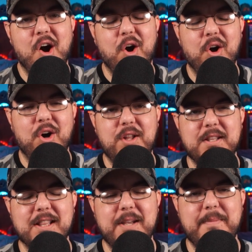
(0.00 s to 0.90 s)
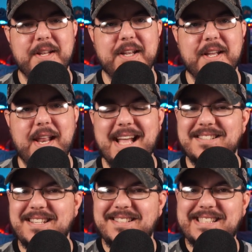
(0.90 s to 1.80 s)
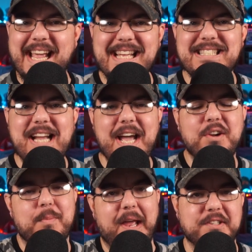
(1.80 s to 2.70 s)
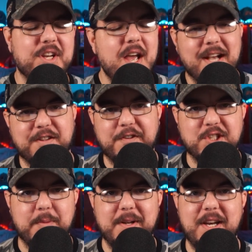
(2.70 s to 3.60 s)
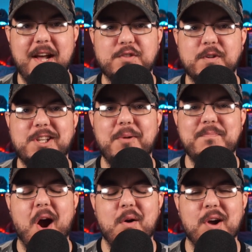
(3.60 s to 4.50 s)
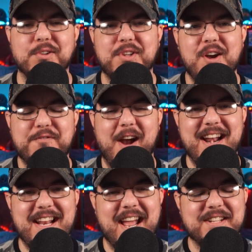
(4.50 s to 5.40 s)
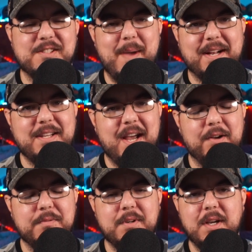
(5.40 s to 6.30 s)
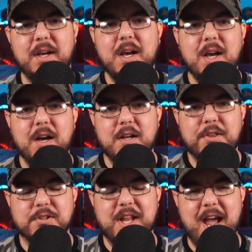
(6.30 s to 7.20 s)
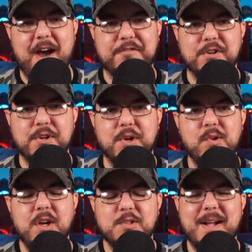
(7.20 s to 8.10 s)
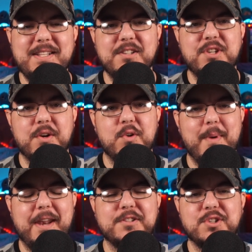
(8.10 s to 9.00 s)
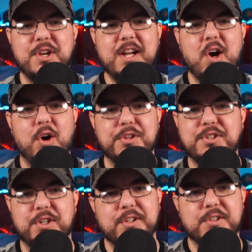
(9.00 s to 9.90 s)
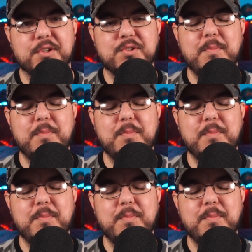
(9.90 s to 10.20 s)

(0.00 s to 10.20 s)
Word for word: Unlimited, as the second title match has officially been announced for tomorrow's Friday Night SmackDown. Thursday afternoon, SmackDown General Manager Nick Aldis took to social